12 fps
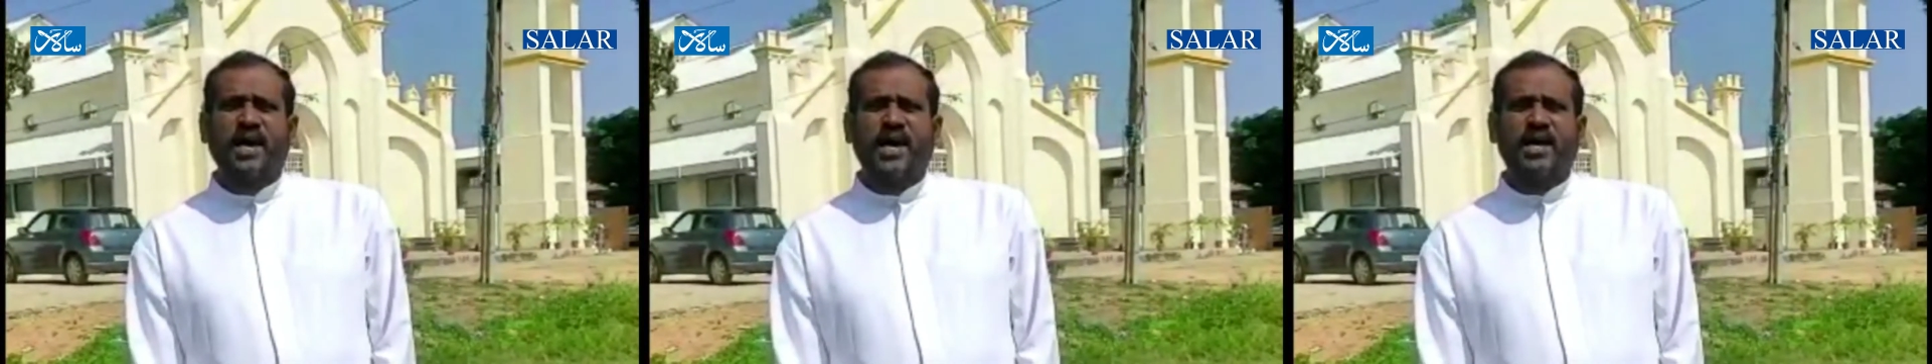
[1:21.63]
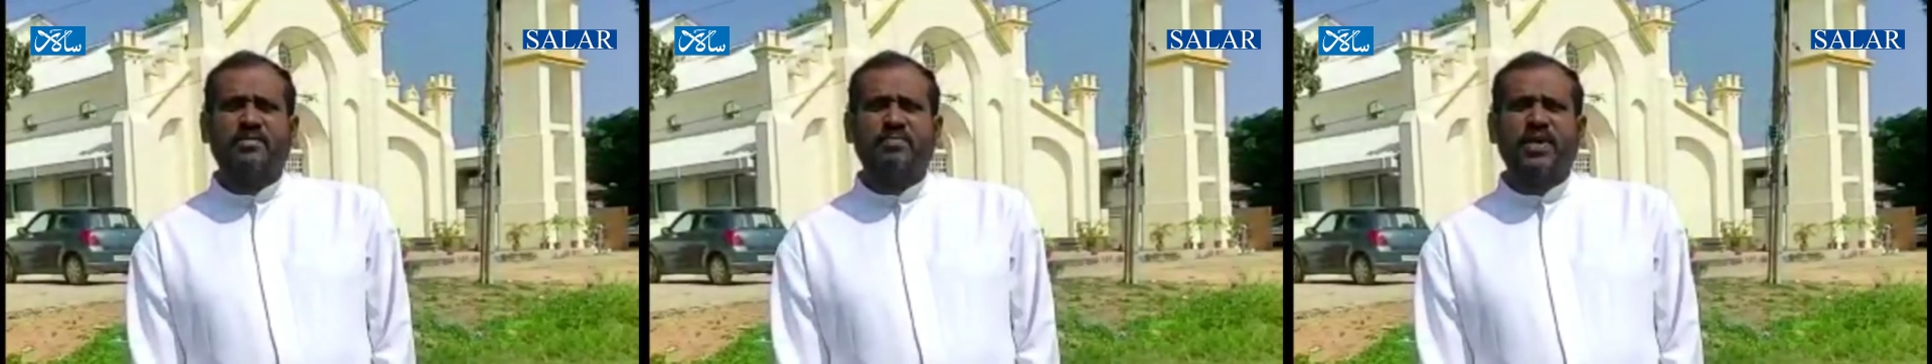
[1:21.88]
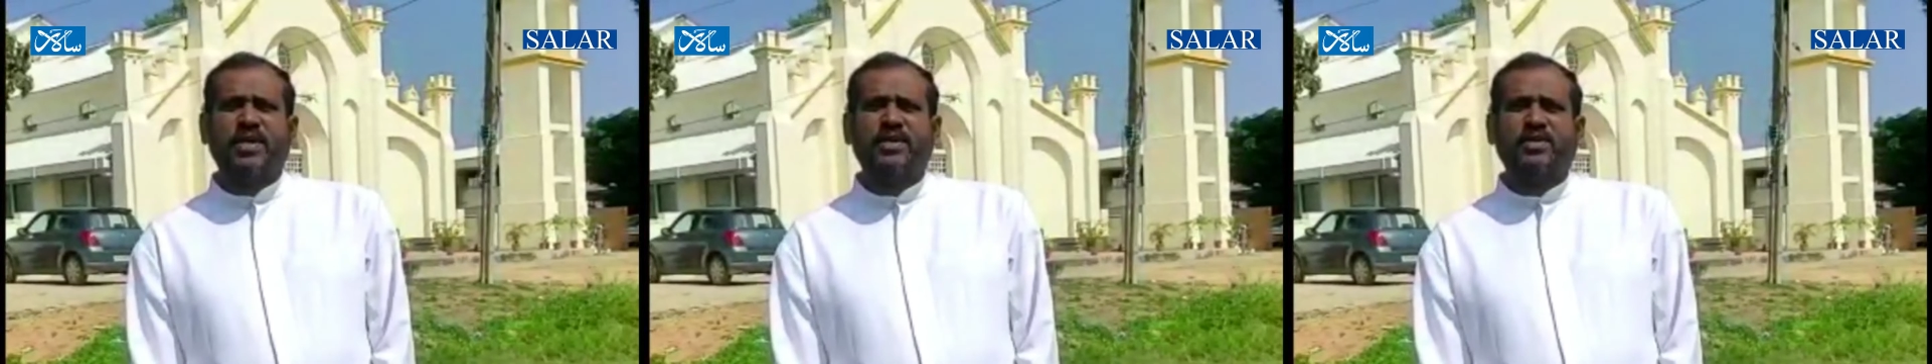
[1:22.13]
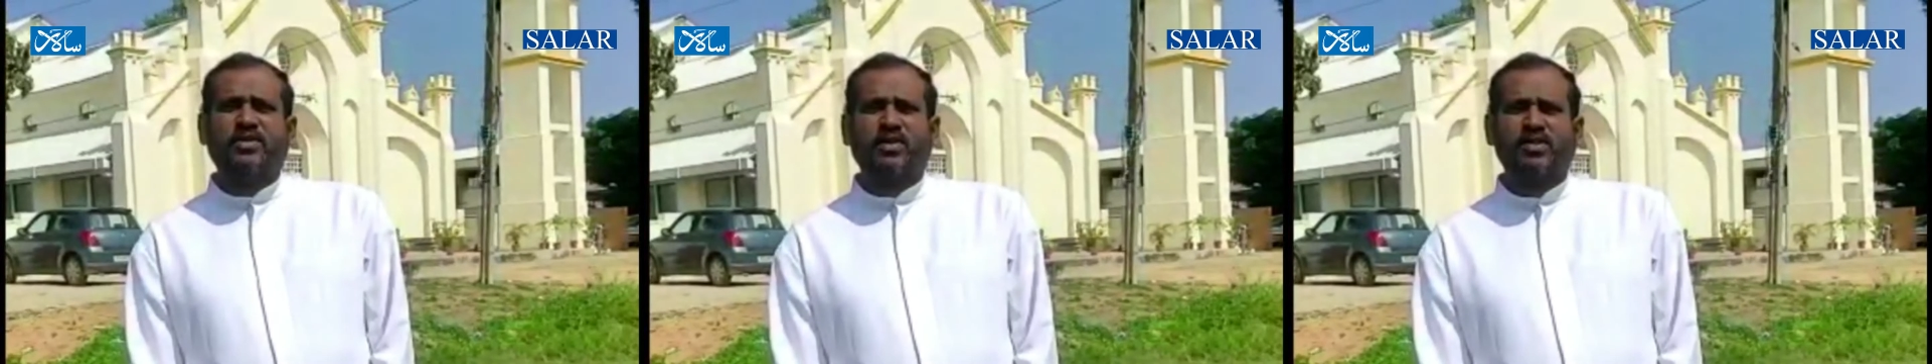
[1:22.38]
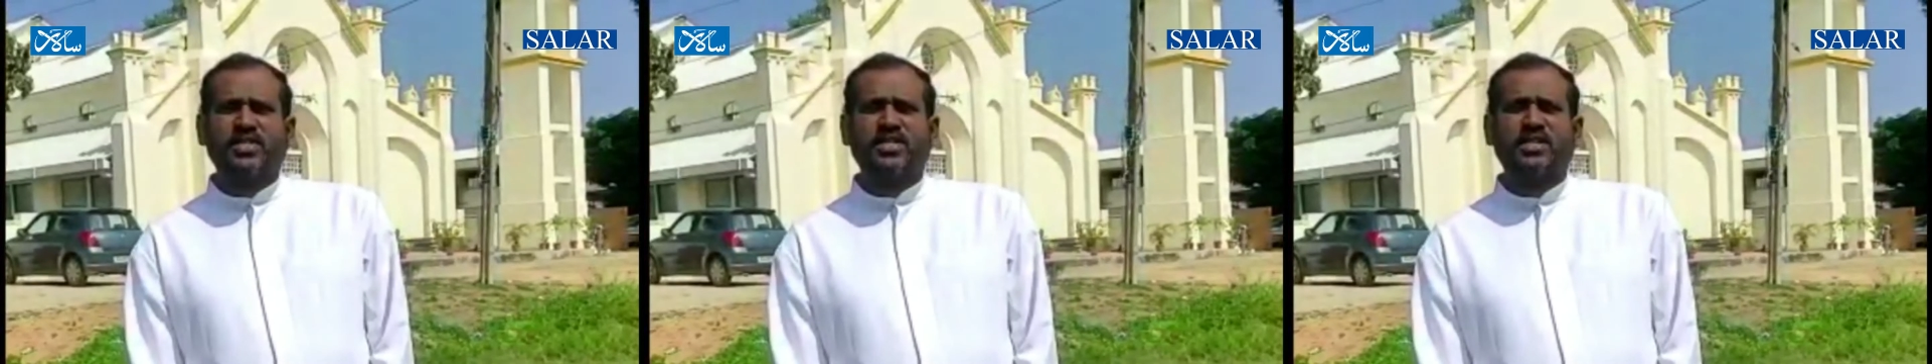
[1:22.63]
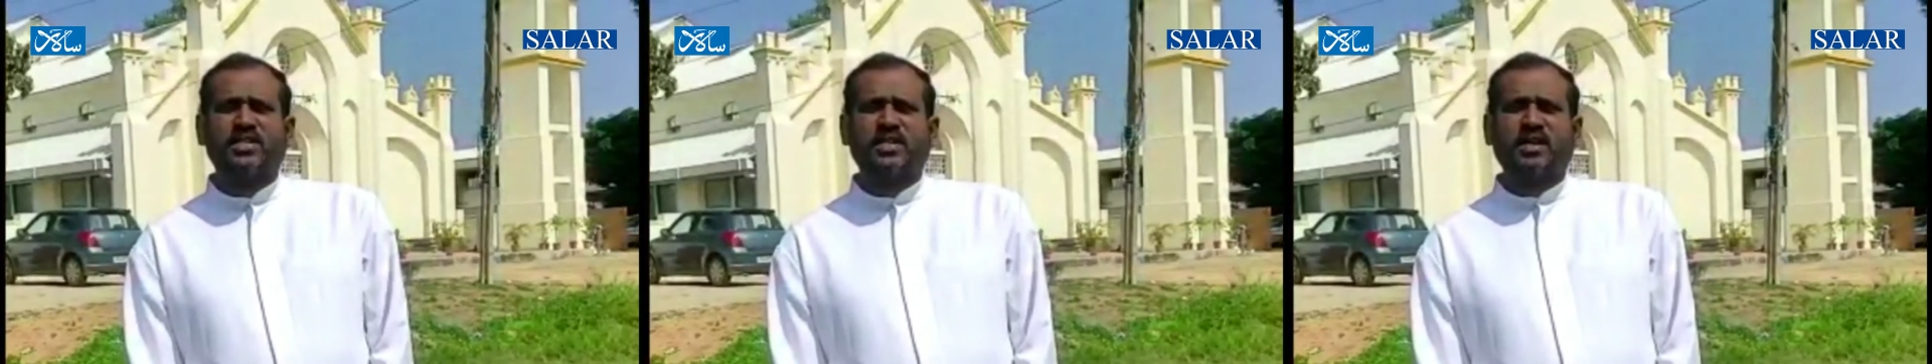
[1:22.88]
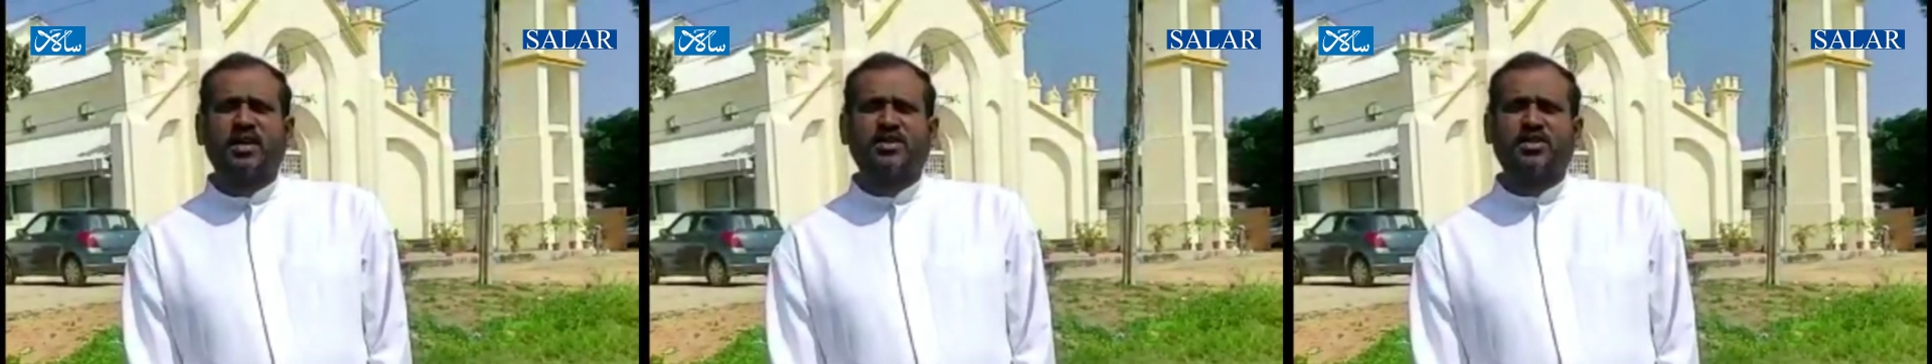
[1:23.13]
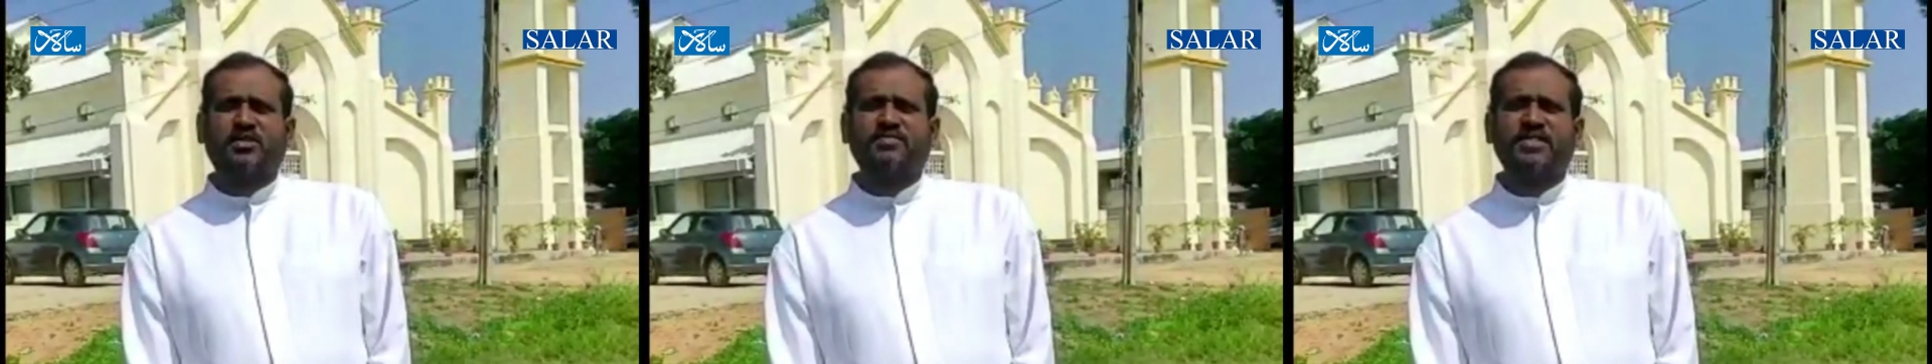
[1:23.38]
had been crossing
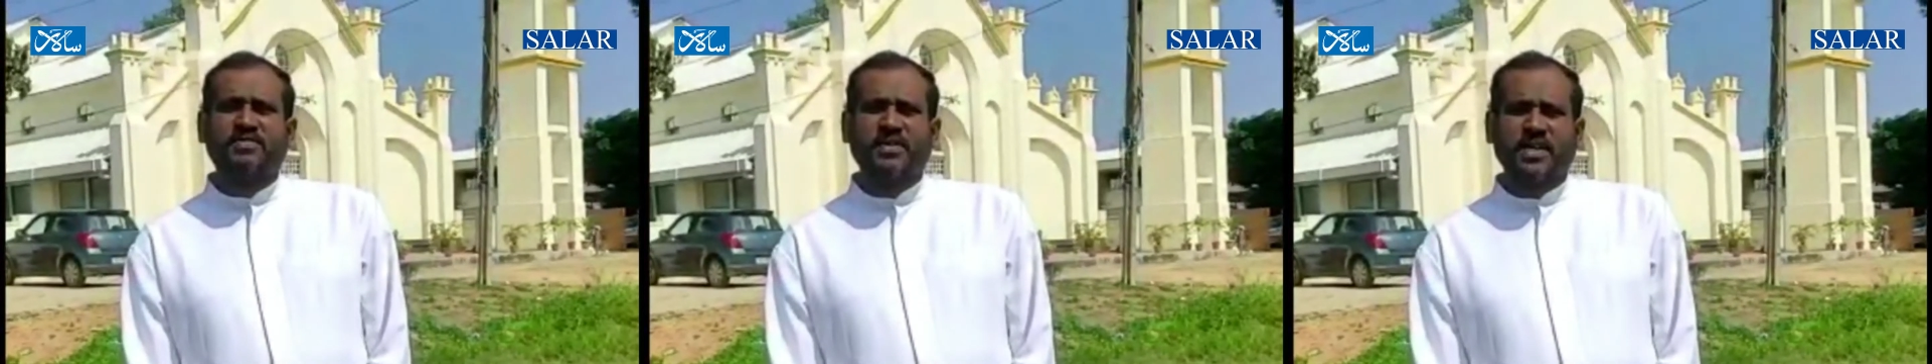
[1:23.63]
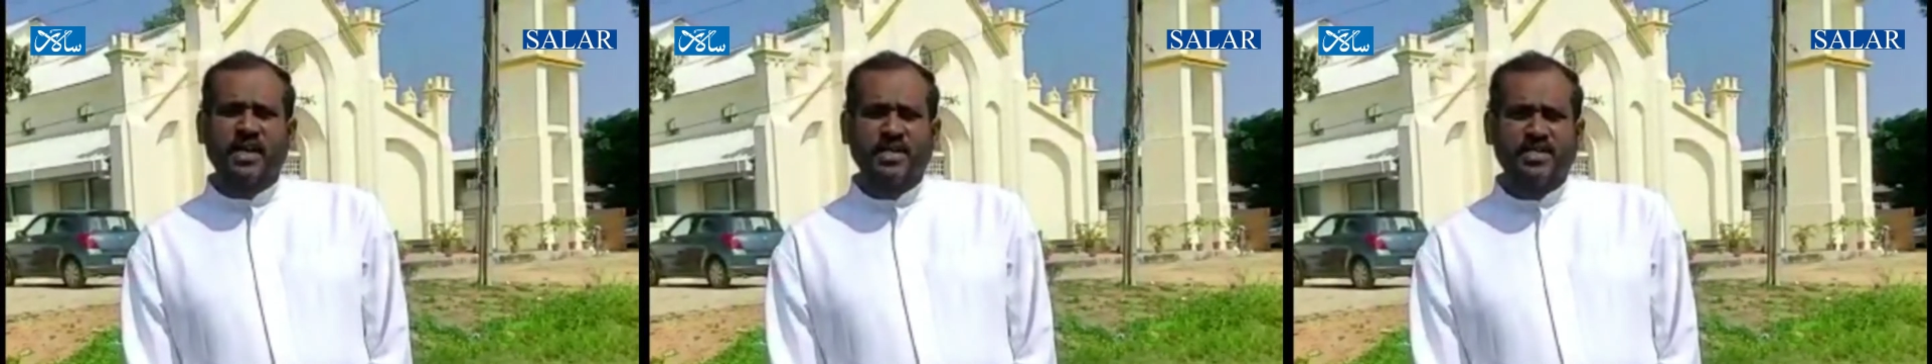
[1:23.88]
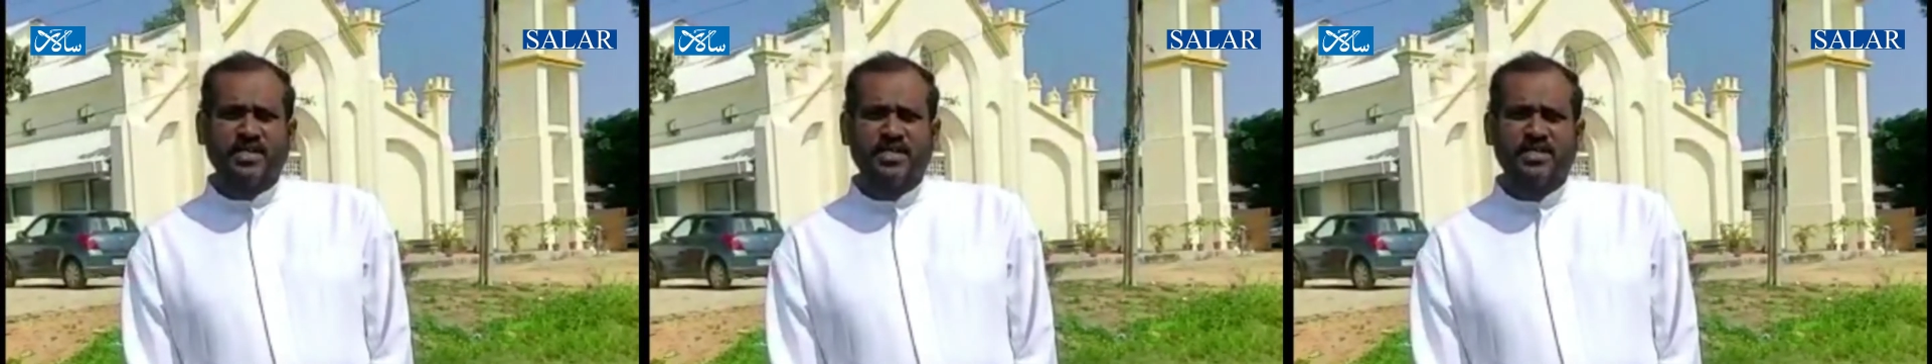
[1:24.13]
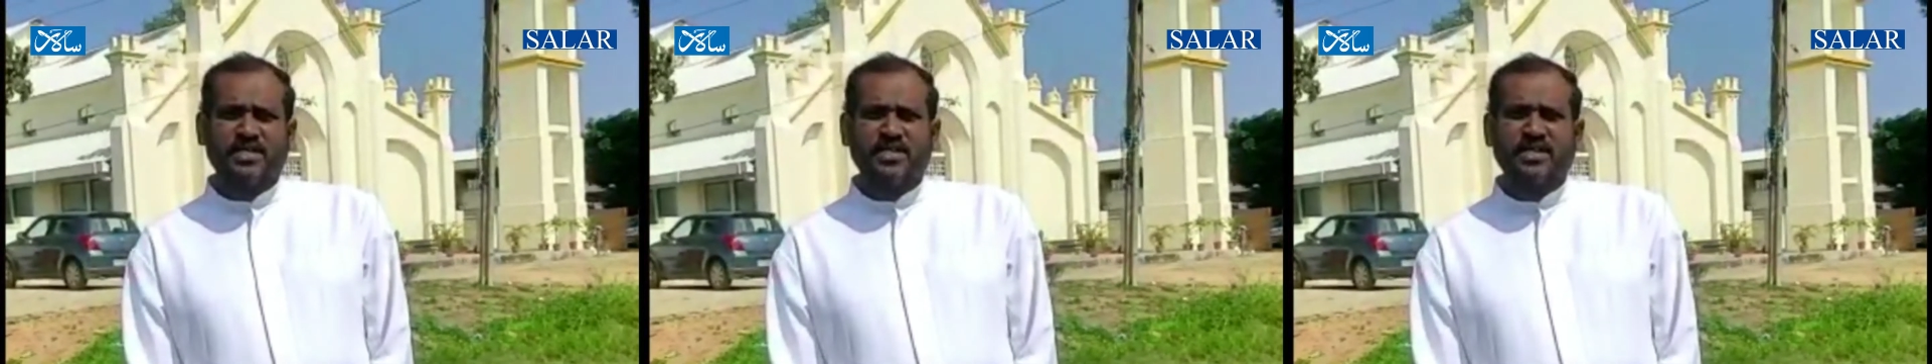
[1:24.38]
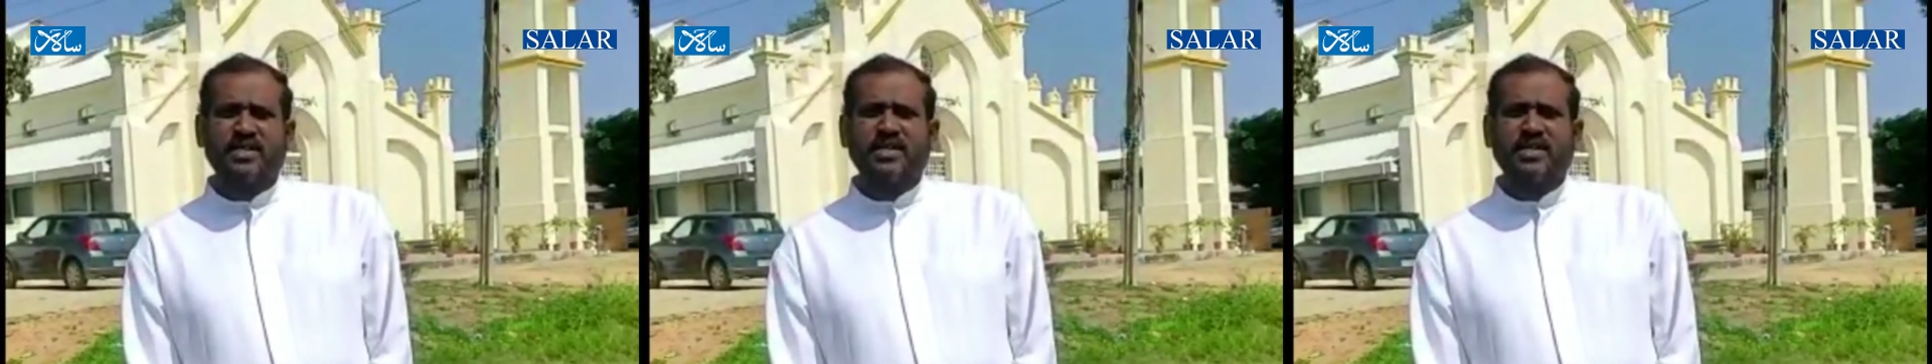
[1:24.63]
lot of difficulties.